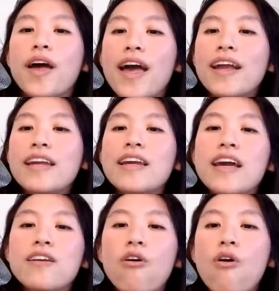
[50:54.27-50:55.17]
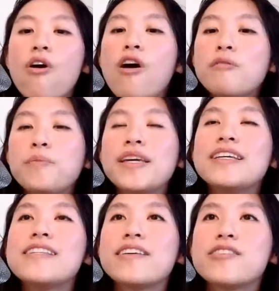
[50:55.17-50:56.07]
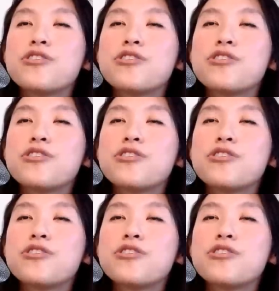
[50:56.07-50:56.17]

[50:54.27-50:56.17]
any and all pieces